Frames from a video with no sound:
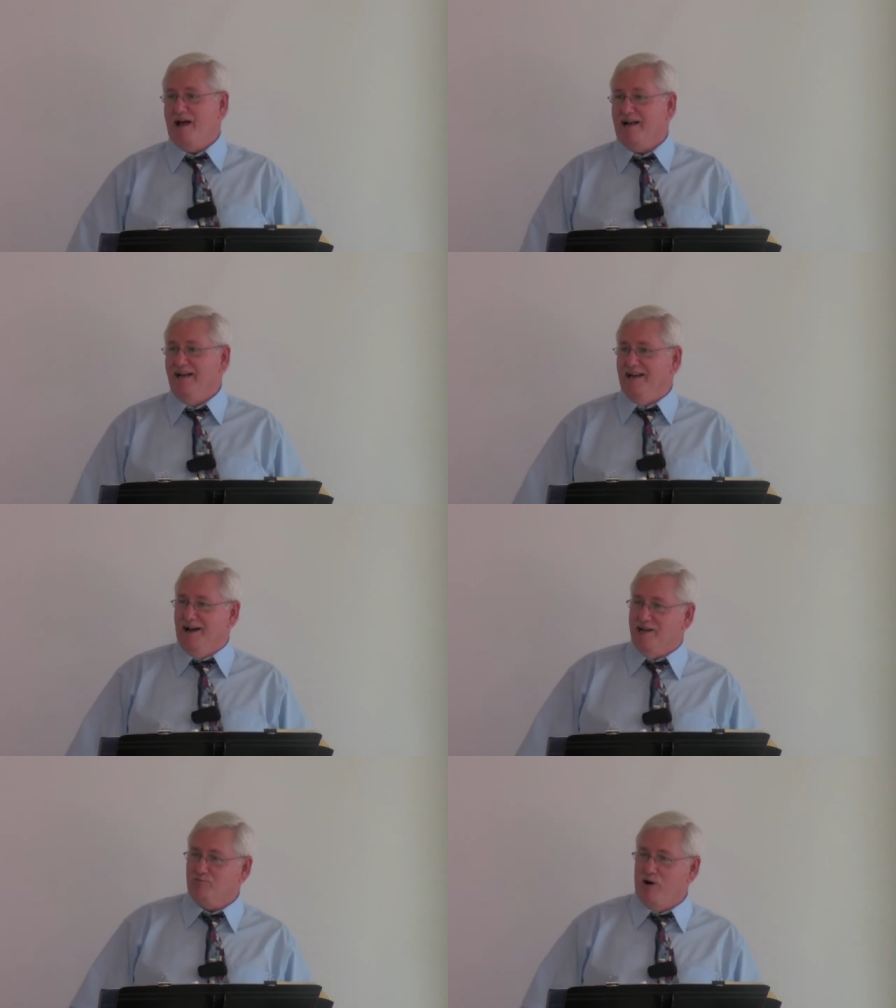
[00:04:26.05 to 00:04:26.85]
back,
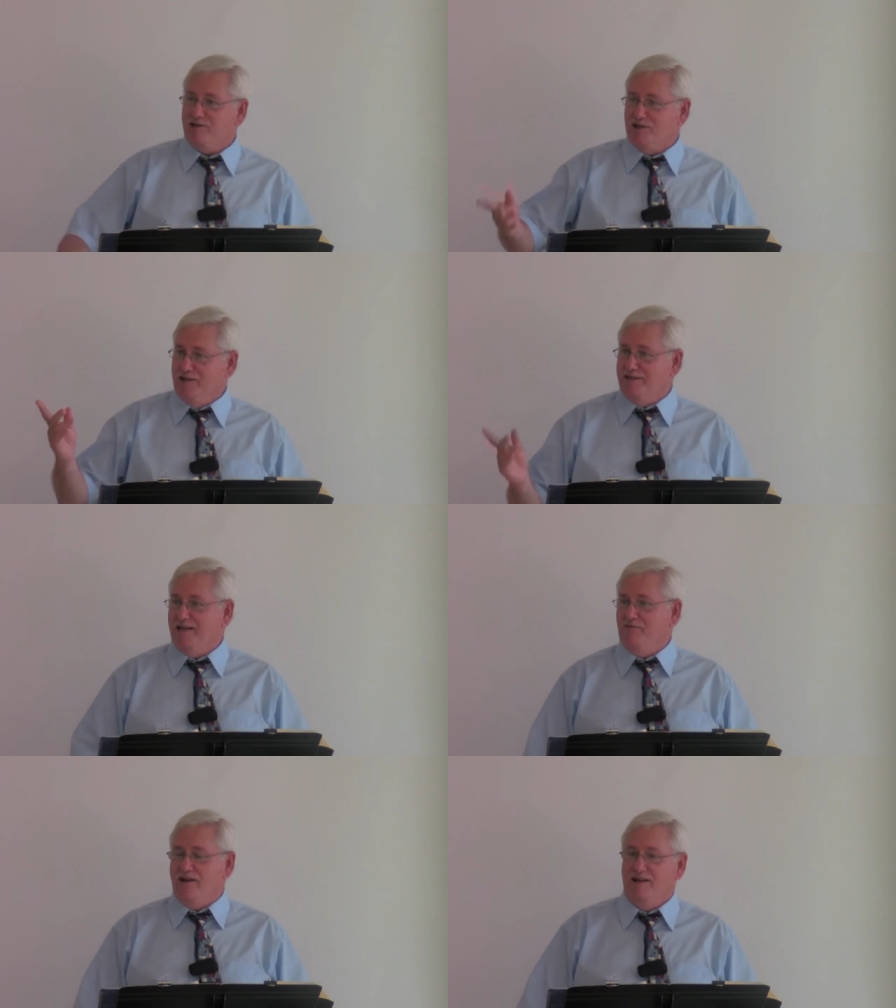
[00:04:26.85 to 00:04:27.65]
I was watching the
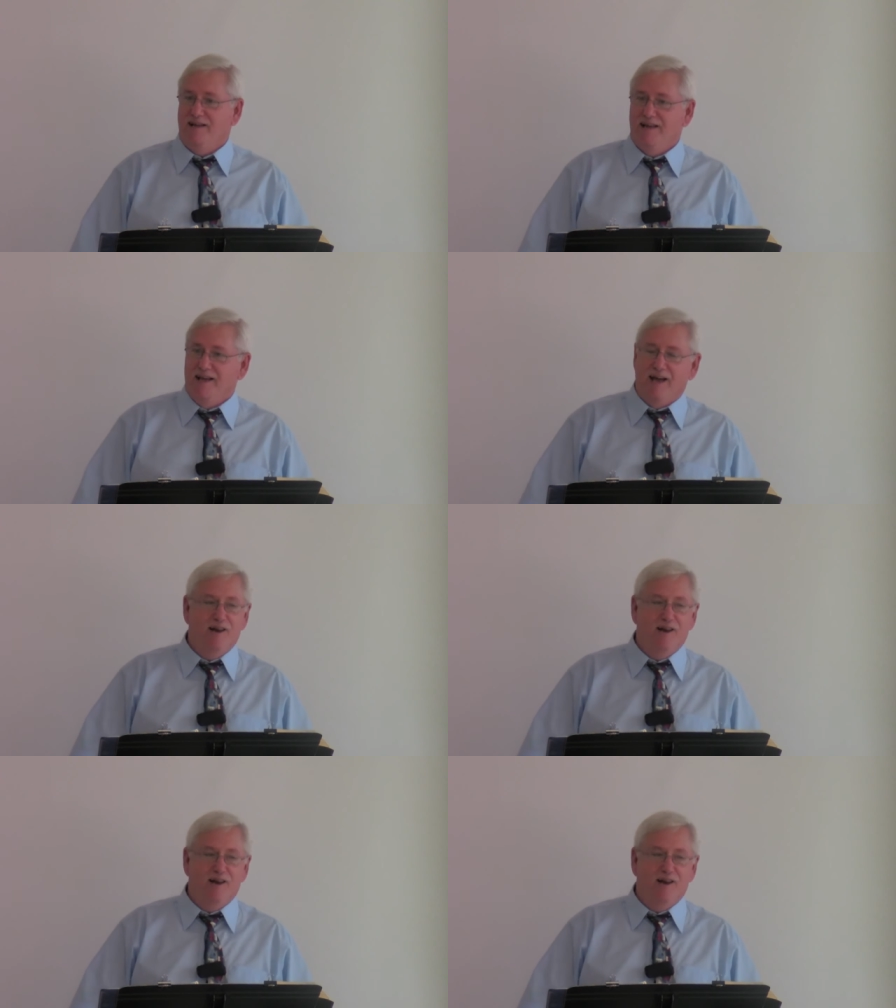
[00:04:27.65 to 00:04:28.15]
TV,